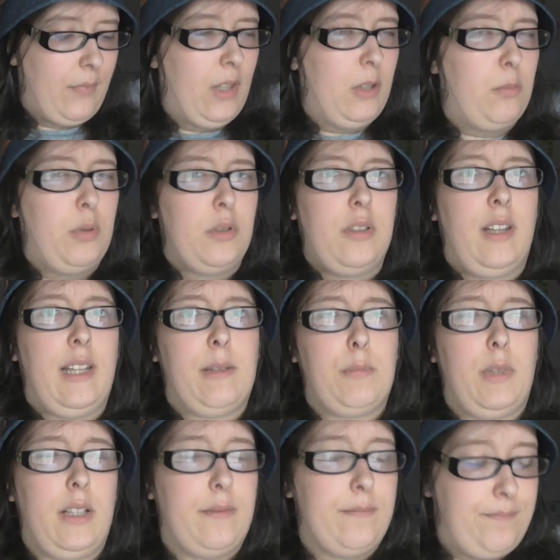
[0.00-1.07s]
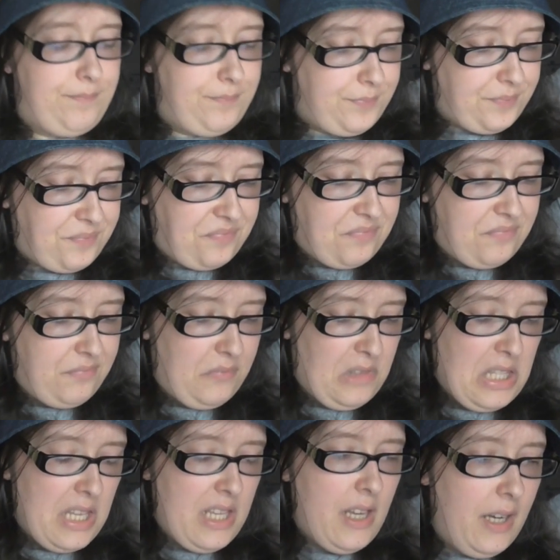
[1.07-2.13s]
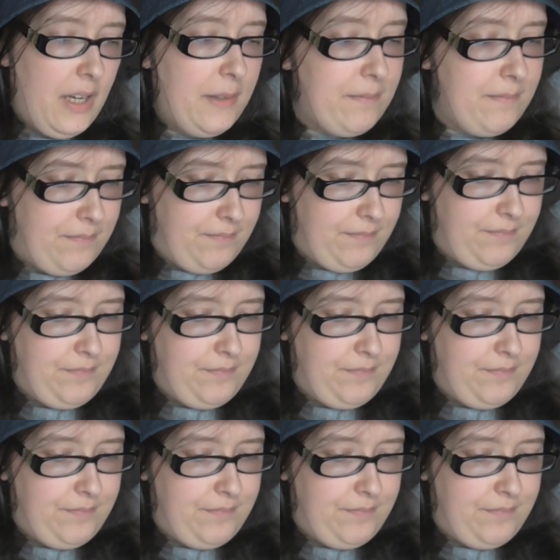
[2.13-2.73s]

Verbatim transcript: And I'll put a link below. Um,